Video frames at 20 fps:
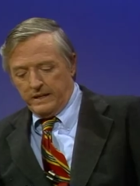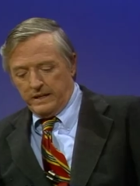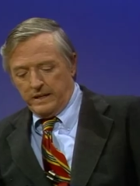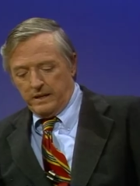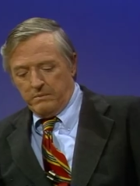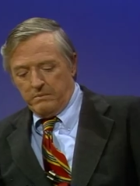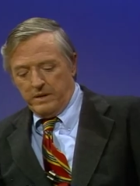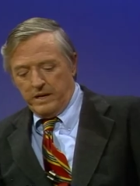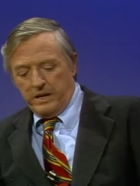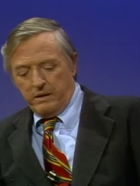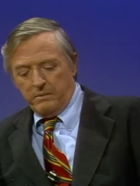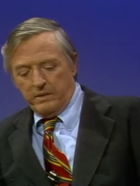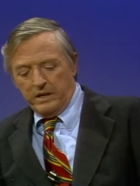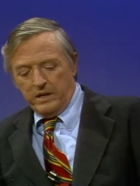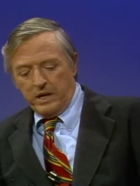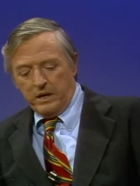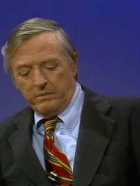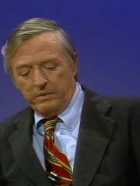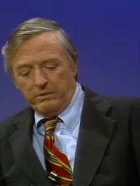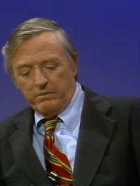It may or may
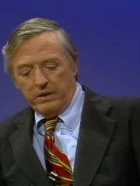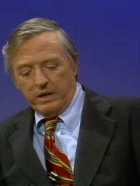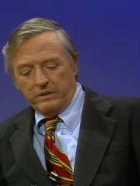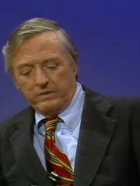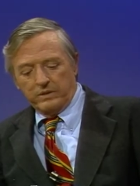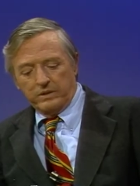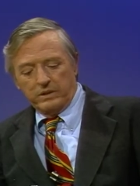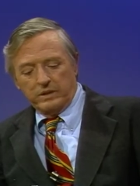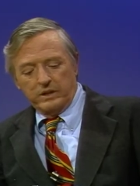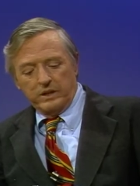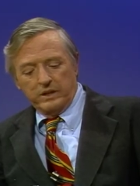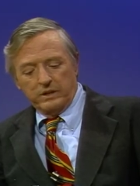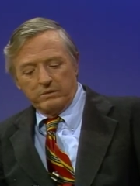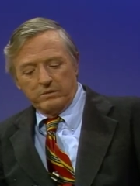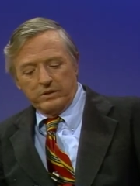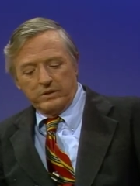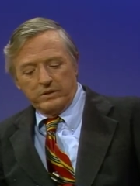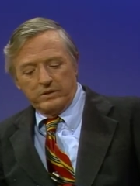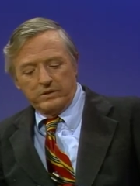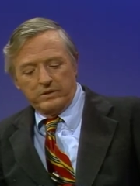not be relevant to deal
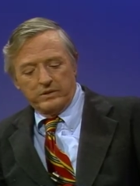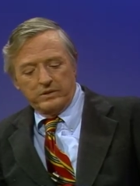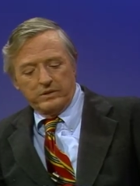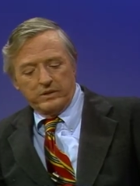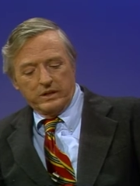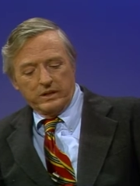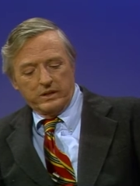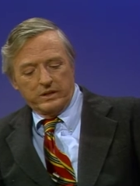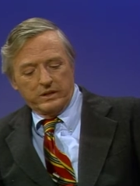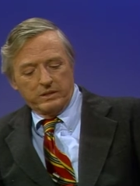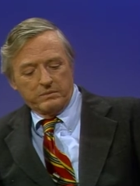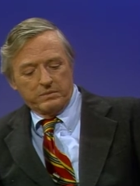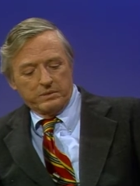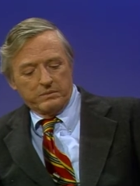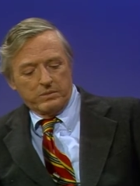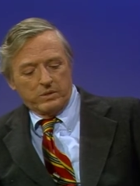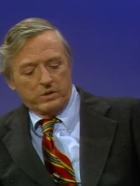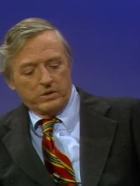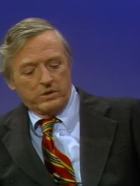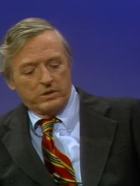with this distinction, but
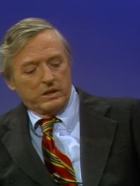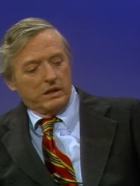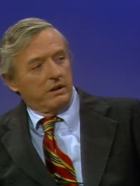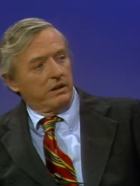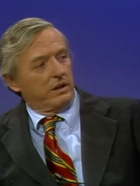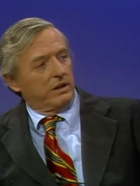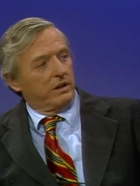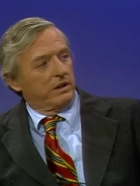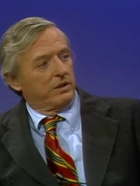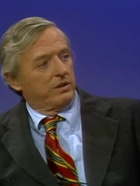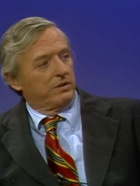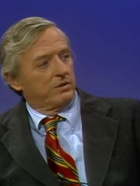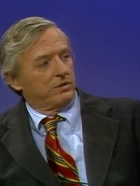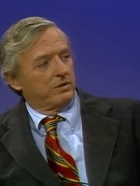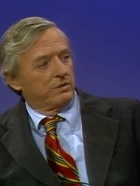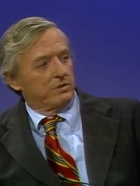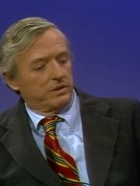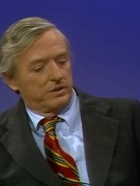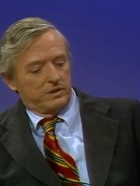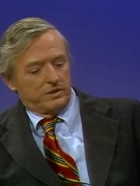more generic issues
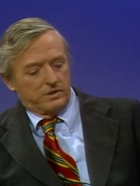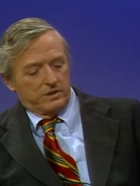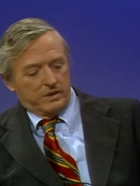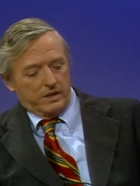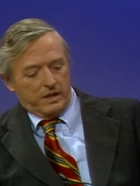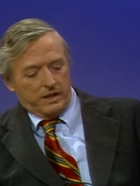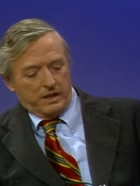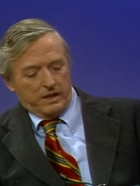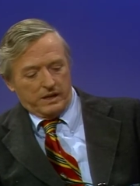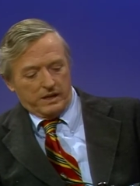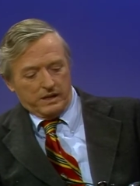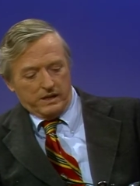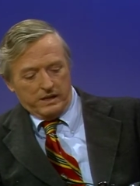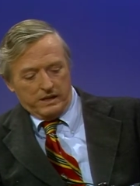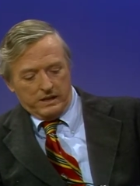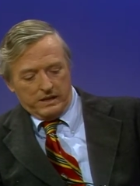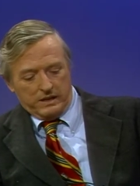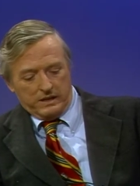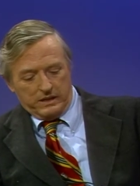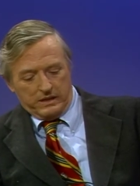are at stake,
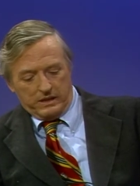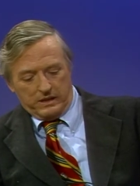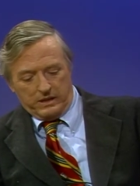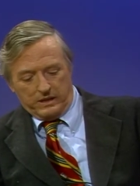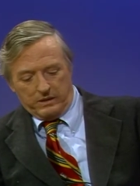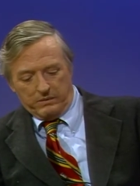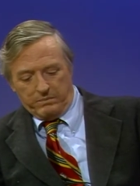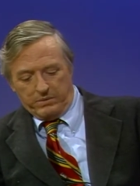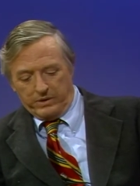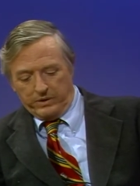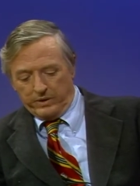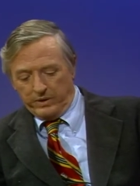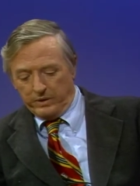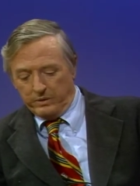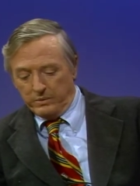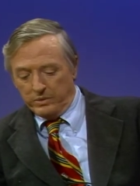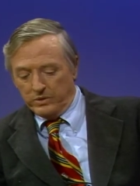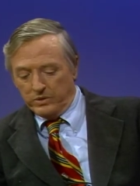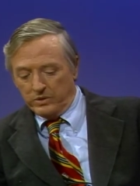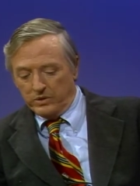in the opinion of
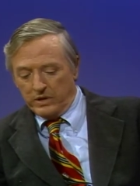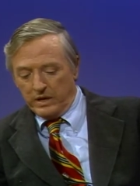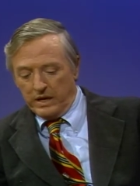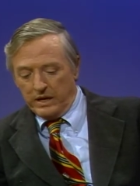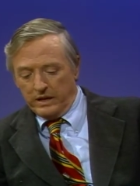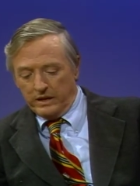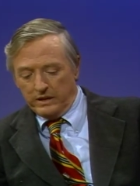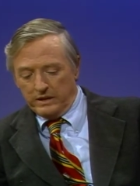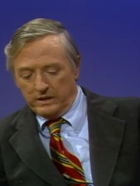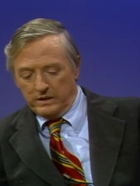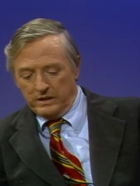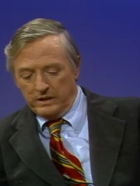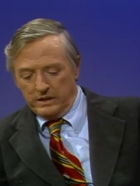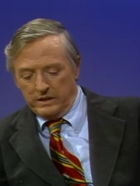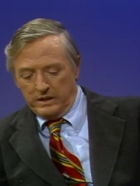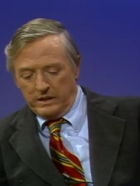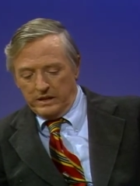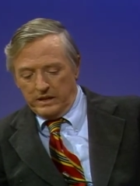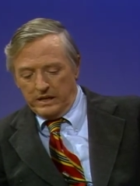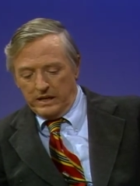Mr. Tigar
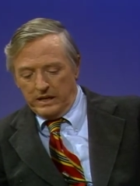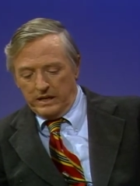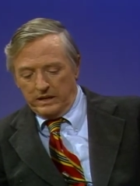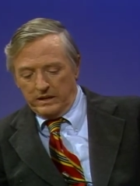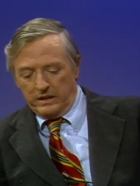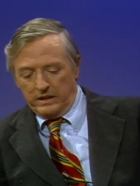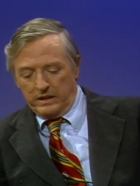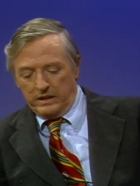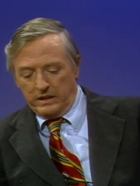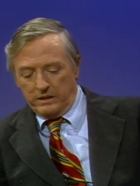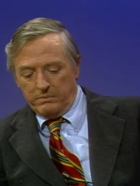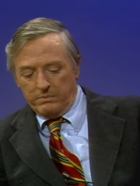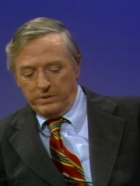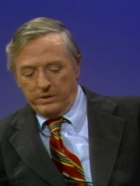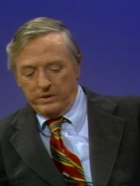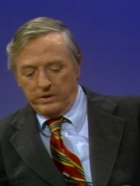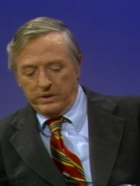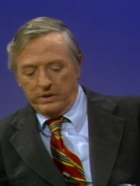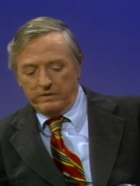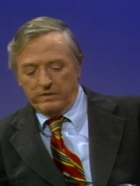and in the
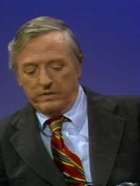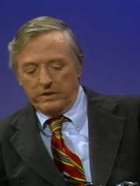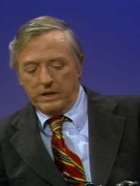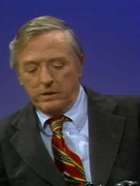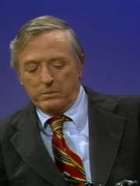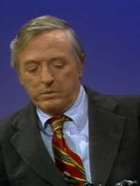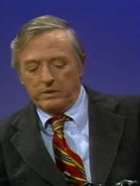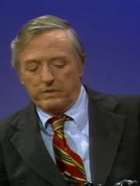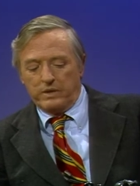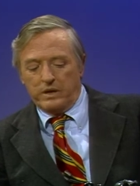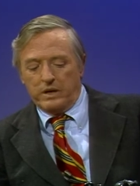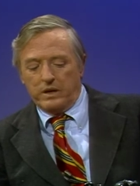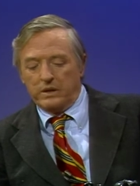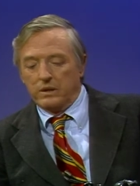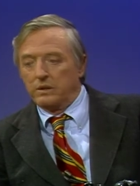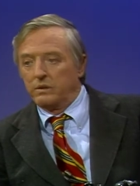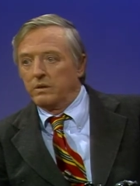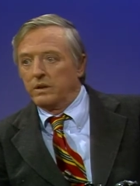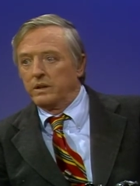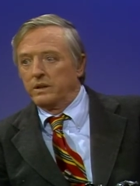opinion of a number of other
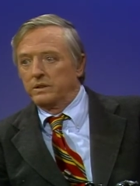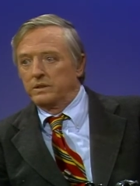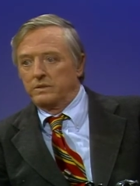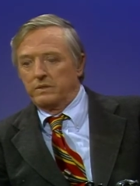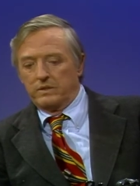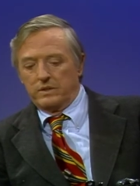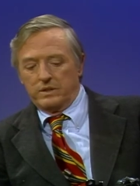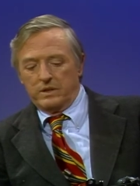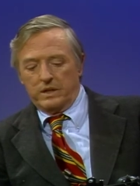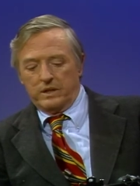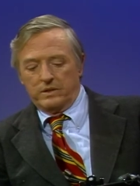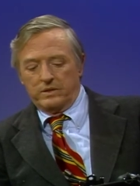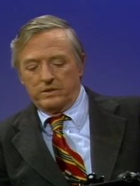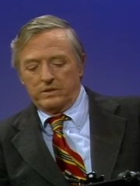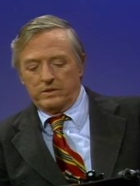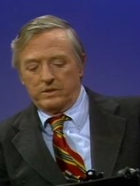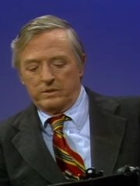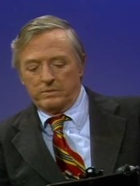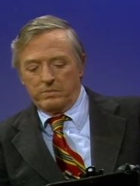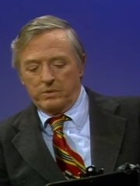critics of the
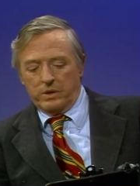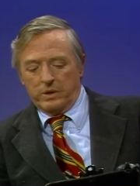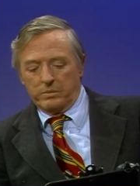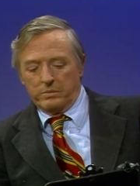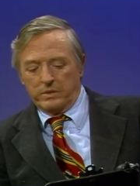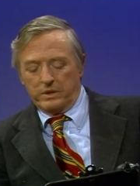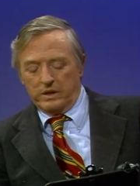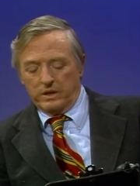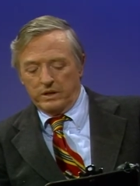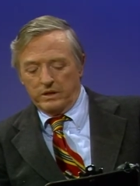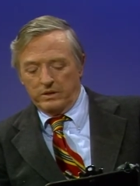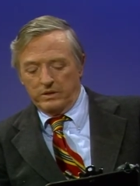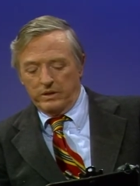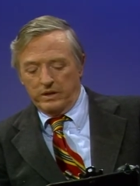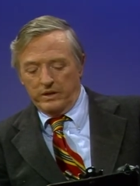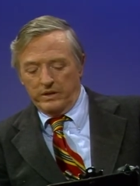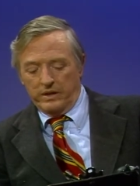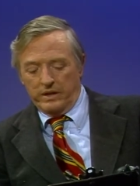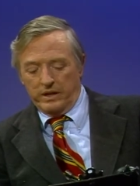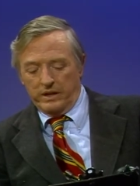Justice Department,
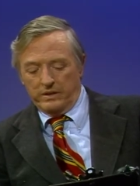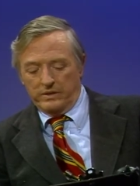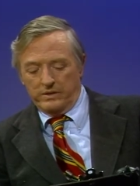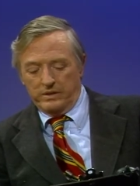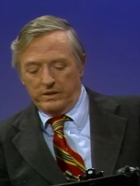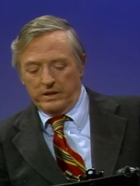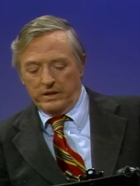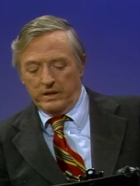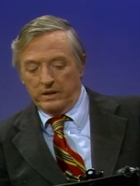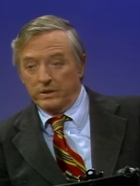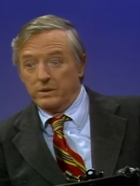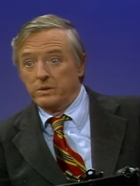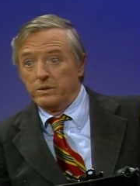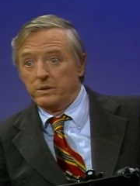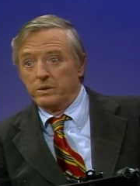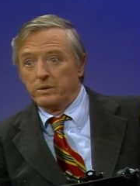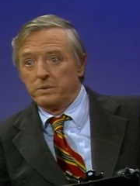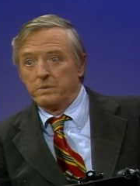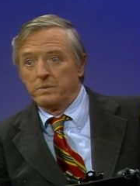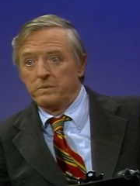including the
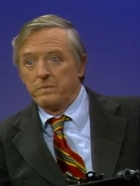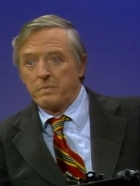ACLU.